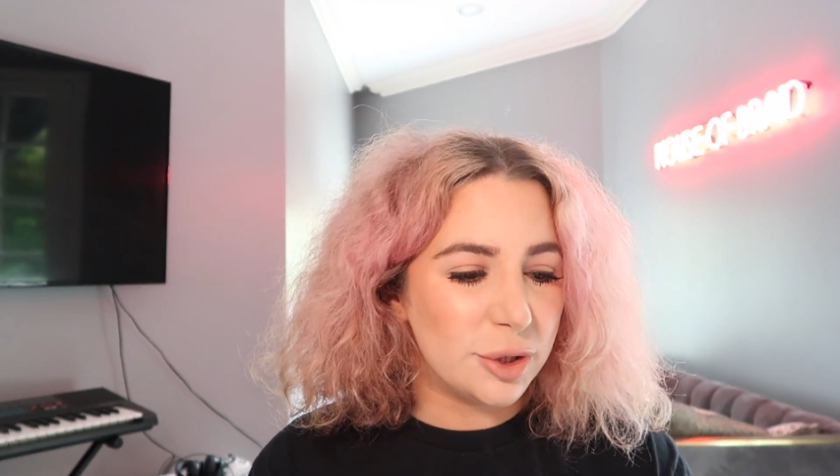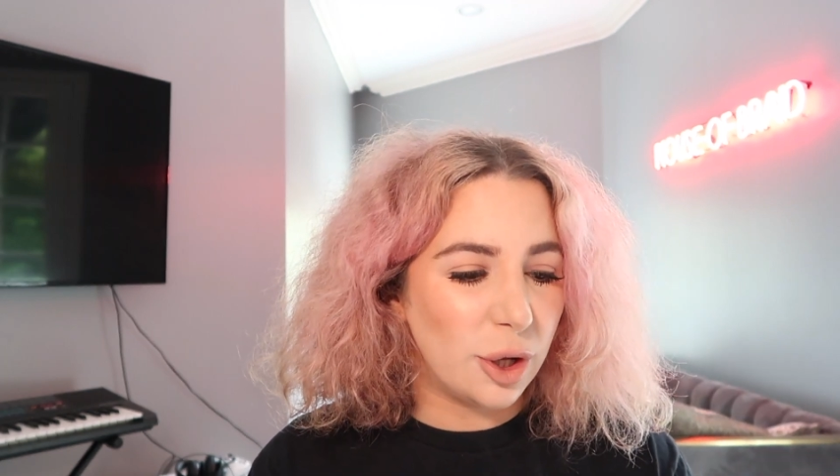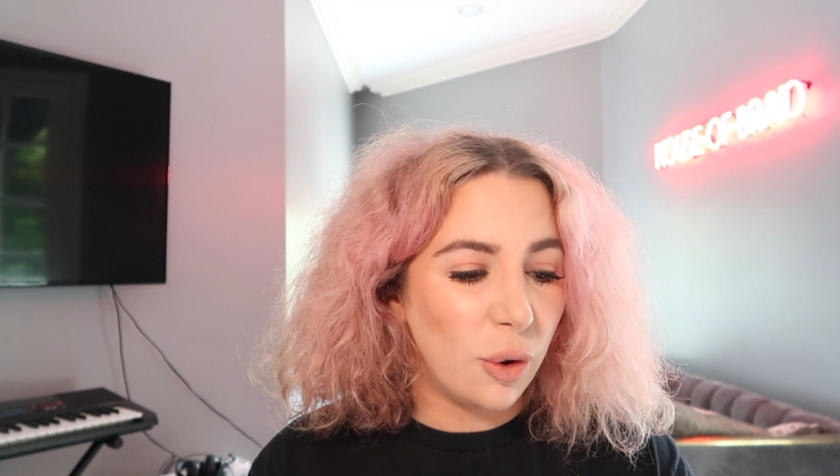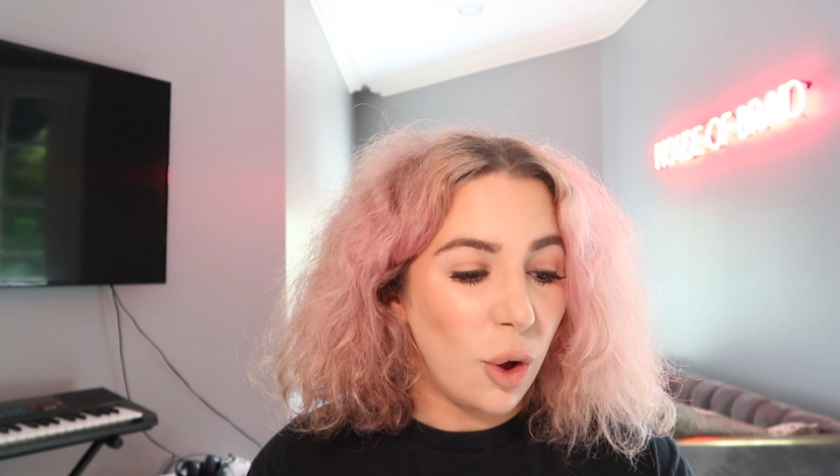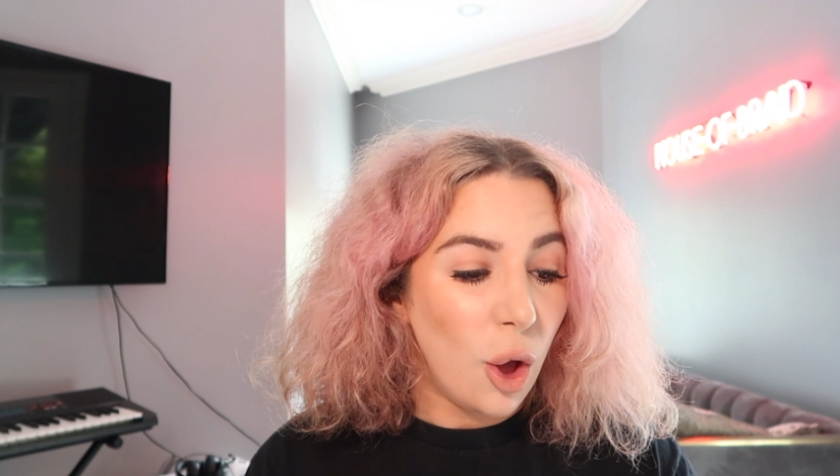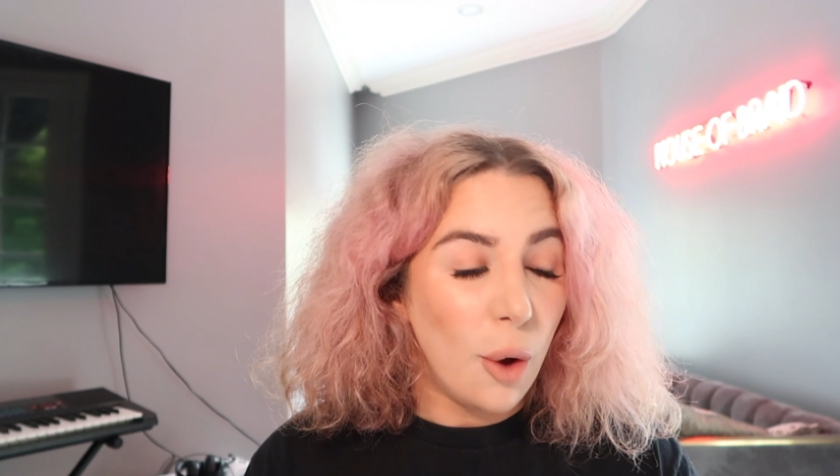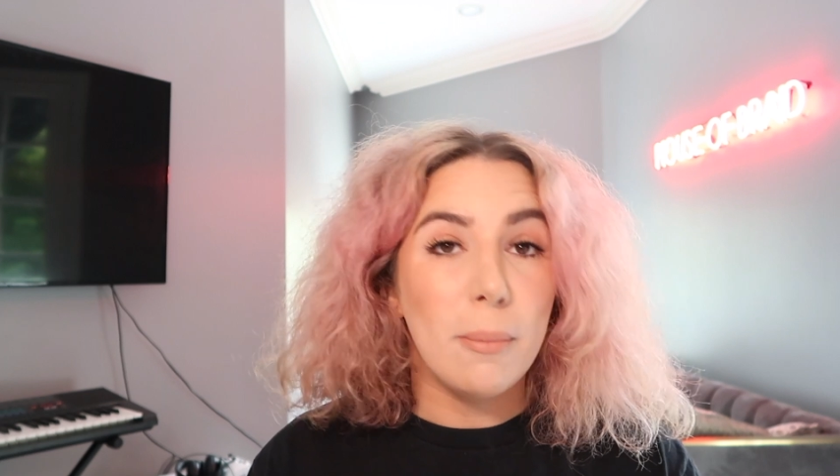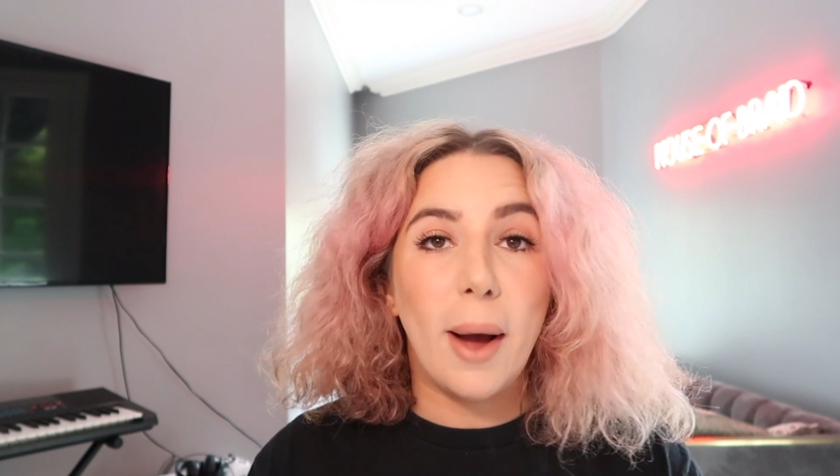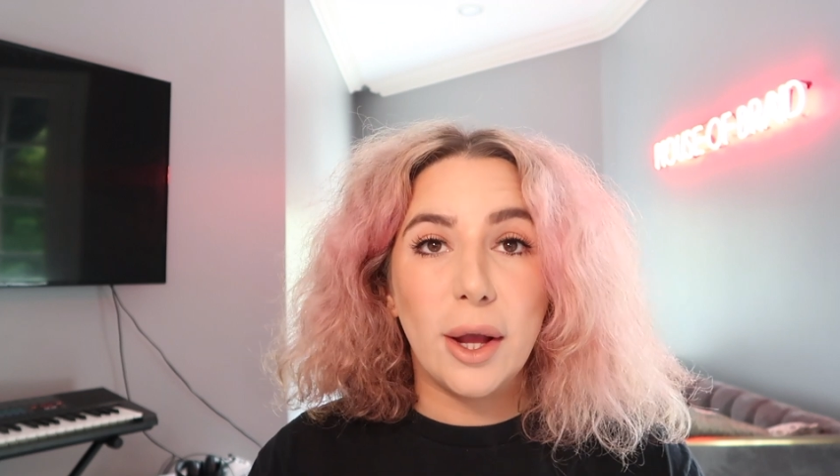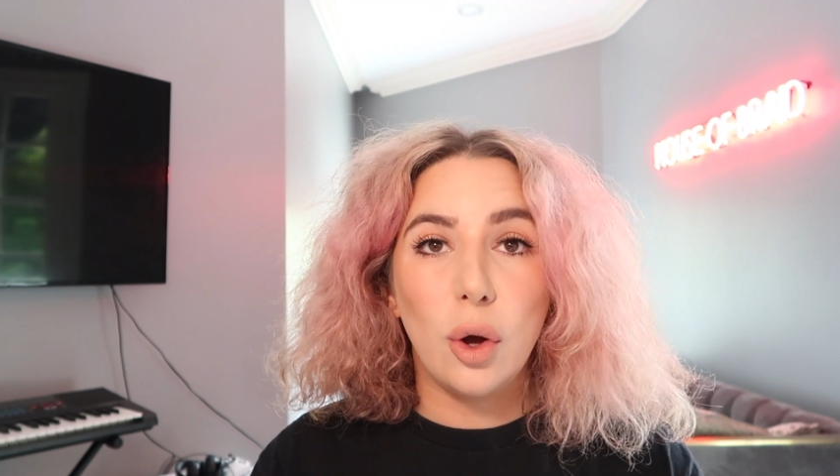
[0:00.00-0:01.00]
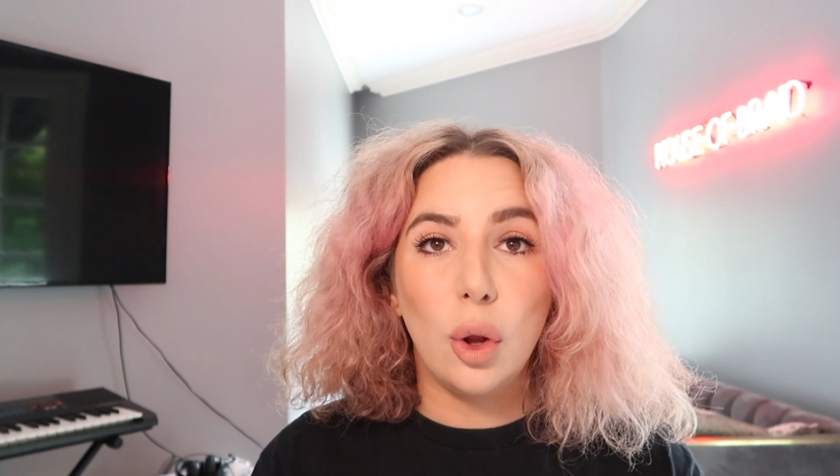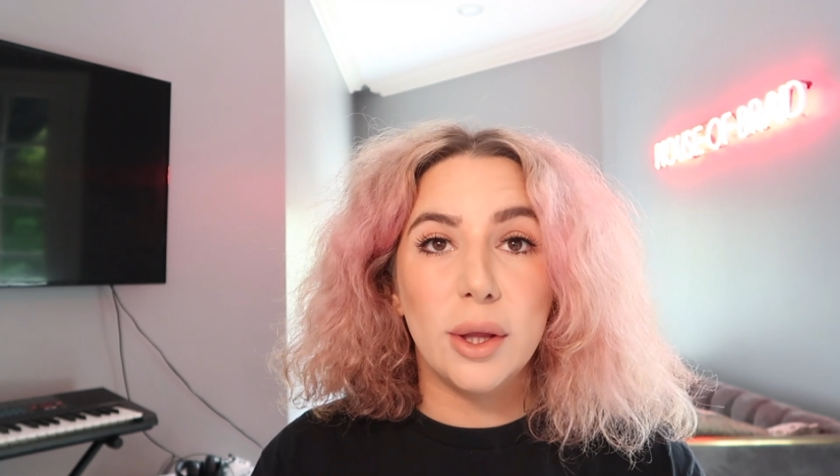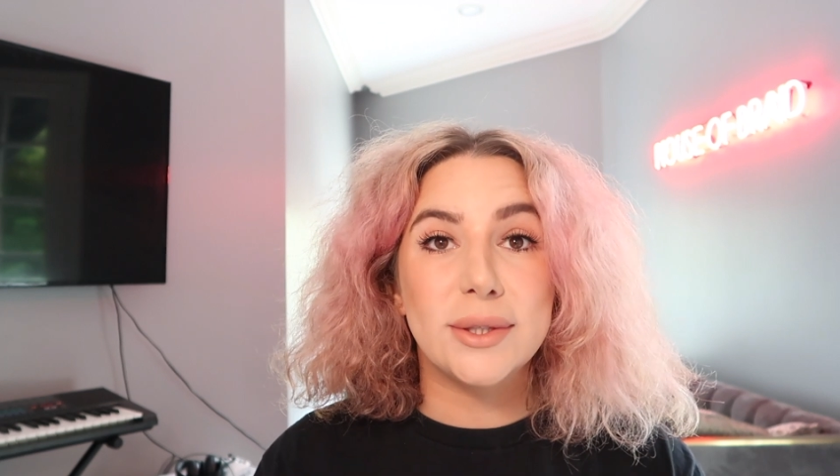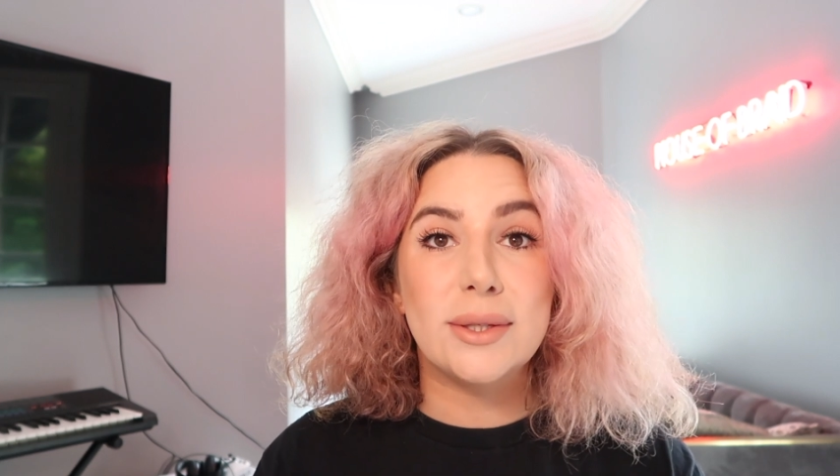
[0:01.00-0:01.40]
So my goal is